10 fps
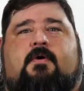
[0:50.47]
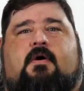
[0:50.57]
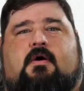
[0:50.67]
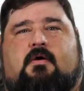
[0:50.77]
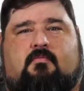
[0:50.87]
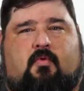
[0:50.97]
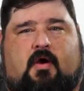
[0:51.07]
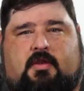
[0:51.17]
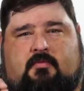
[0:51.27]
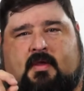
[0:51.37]

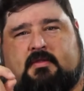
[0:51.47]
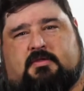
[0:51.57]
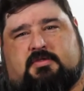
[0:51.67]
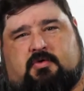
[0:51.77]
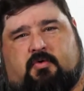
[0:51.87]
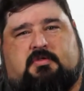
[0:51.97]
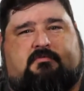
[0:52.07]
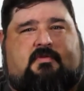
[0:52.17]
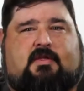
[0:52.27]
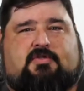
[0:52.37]
Why do you make this choice
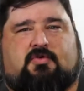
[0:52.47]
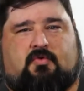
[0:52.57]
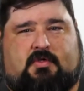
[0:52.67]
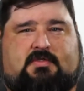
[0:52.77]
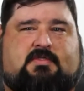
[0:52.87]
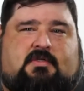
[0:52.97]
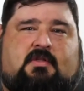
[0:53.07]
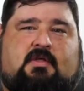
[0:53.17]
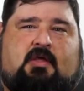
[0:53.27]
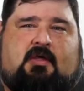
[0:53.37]
over that choice? And
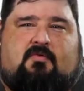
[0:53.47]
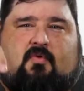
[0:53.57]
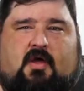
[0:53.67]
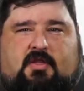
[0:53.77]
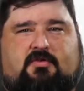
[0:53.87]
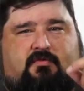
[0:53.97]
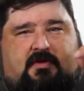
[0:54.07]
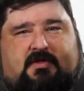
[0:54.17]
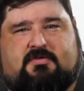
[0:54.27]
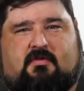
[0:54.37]
why do you do
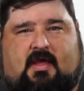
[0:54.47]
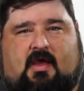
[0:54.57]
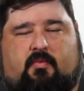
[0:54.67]
this or that?